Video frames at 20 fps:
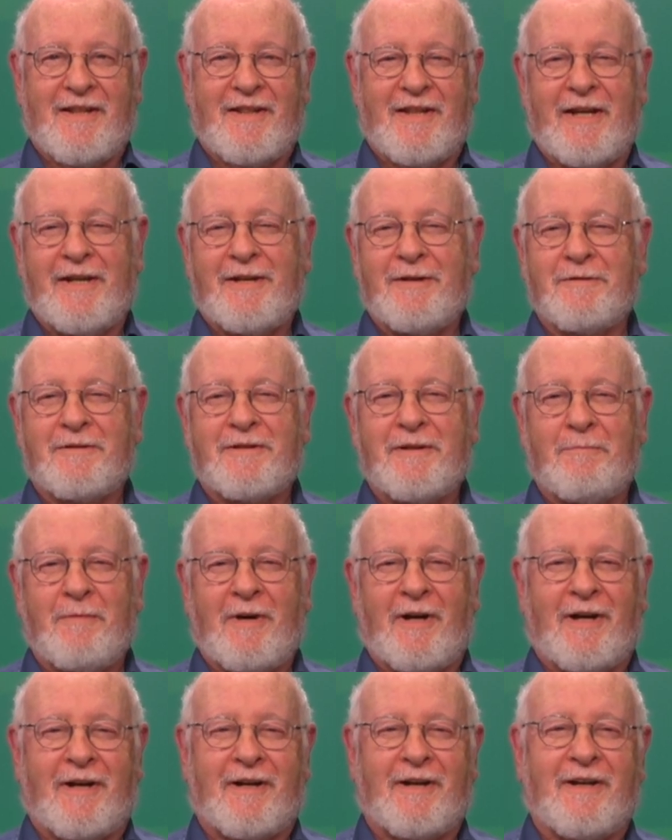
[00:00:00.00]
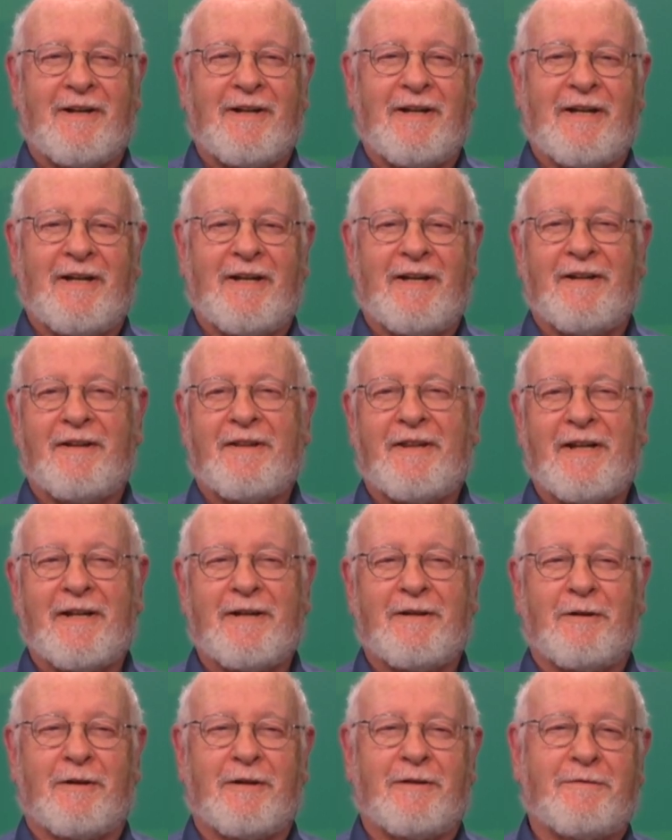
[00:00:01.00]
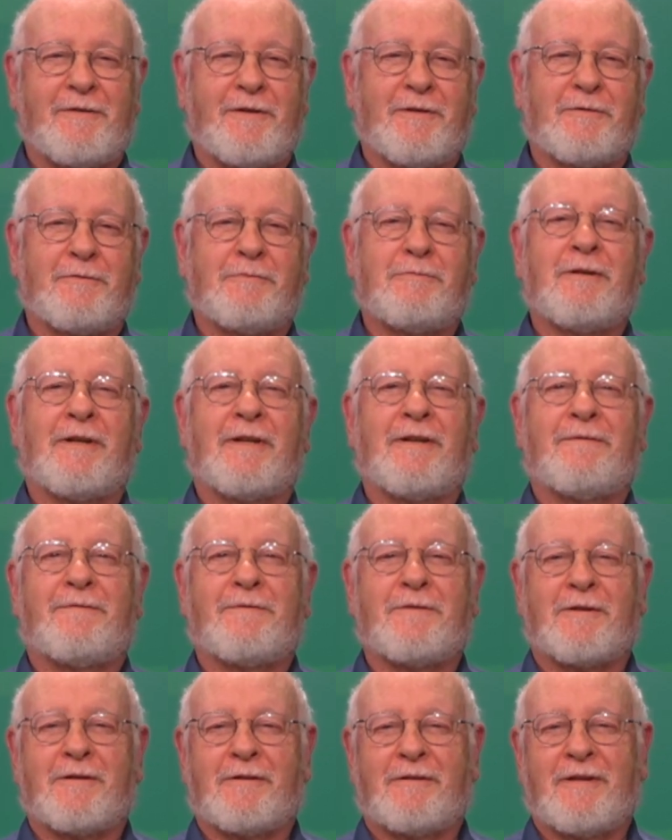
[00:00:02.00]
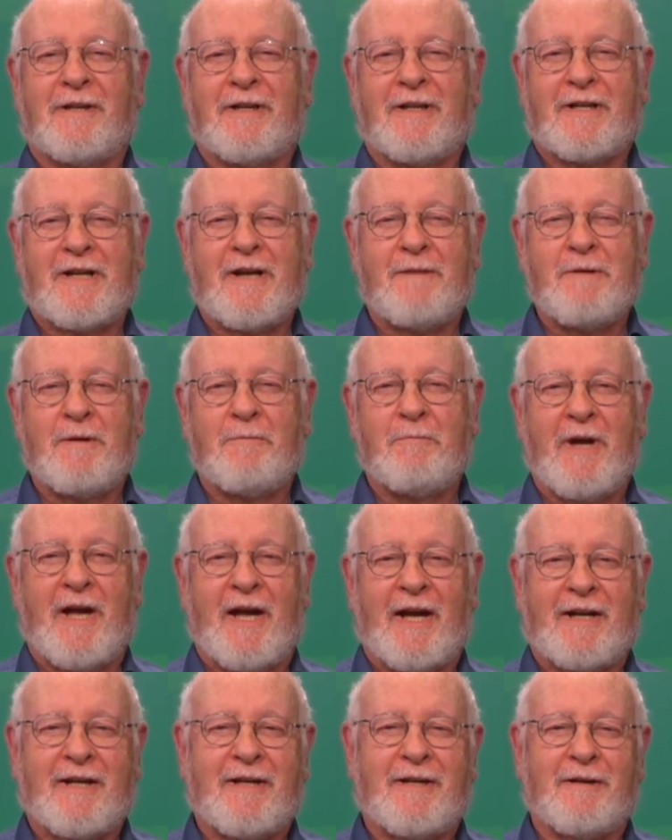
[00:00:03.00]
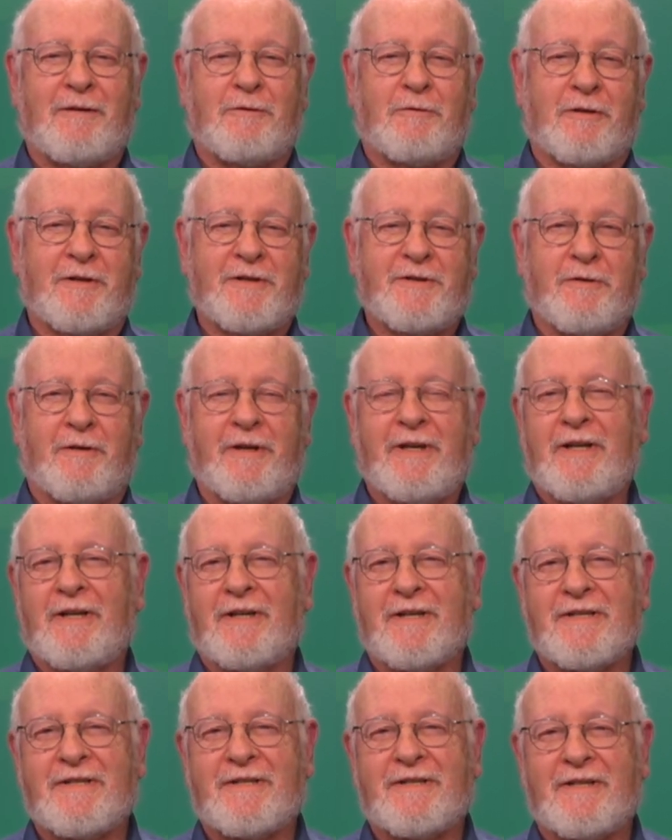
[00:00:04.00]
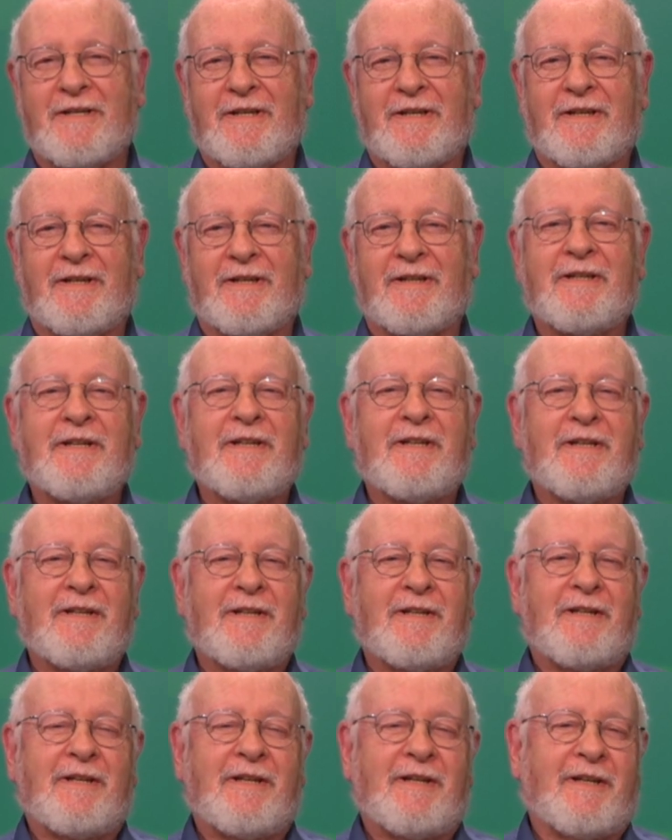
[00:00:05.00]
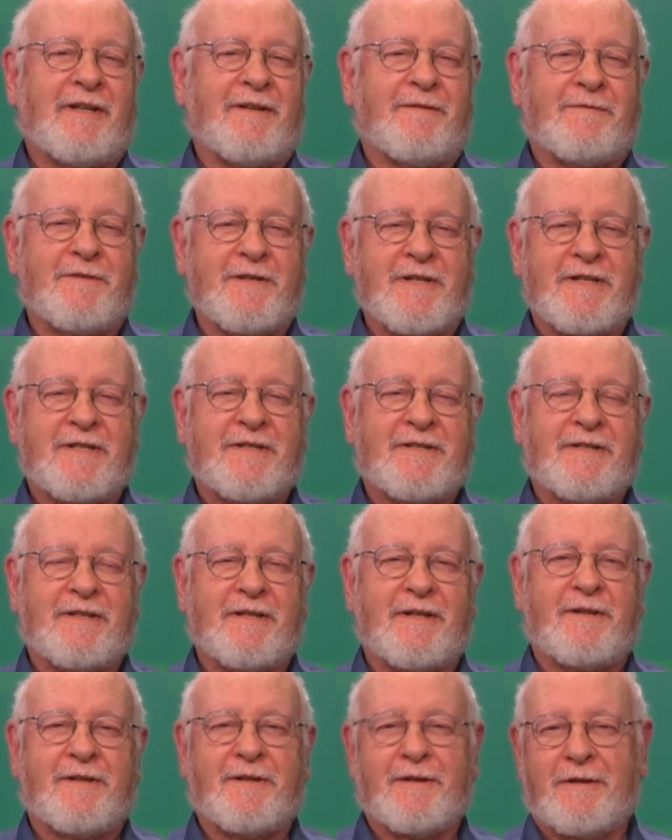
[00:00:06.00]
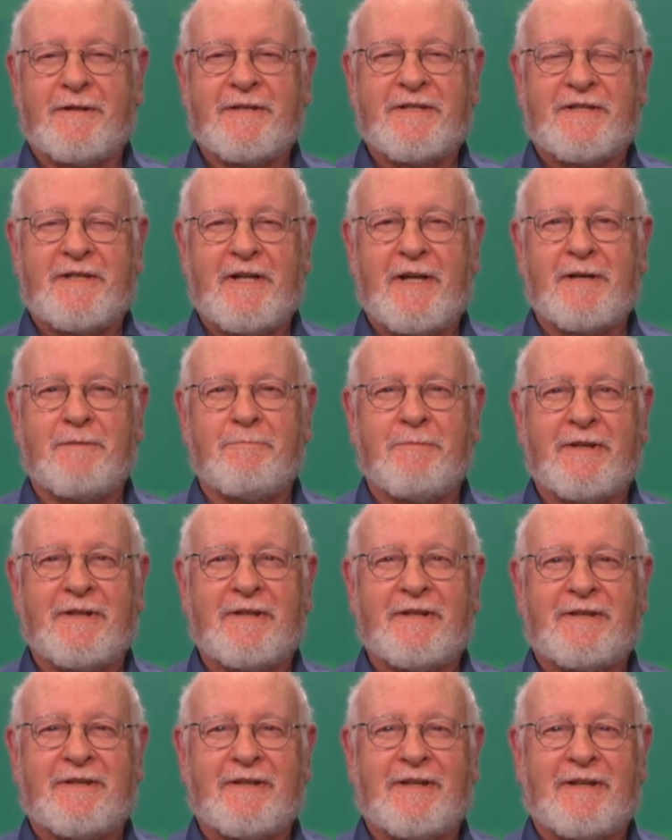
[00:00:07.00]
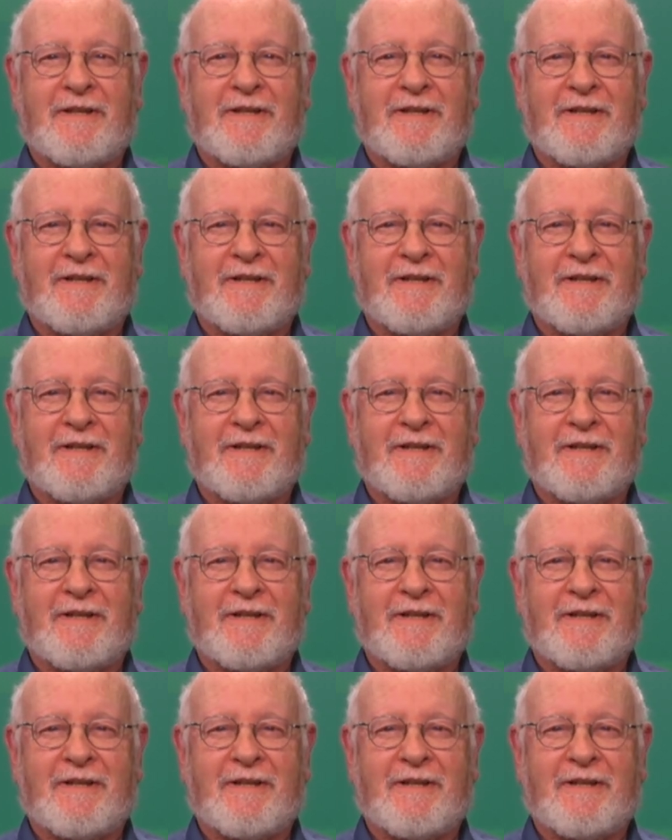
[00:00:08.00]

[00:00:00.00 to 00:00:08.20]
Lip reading: Thank you, Tamar. Thank all of you for coming back or joining us for this third segment.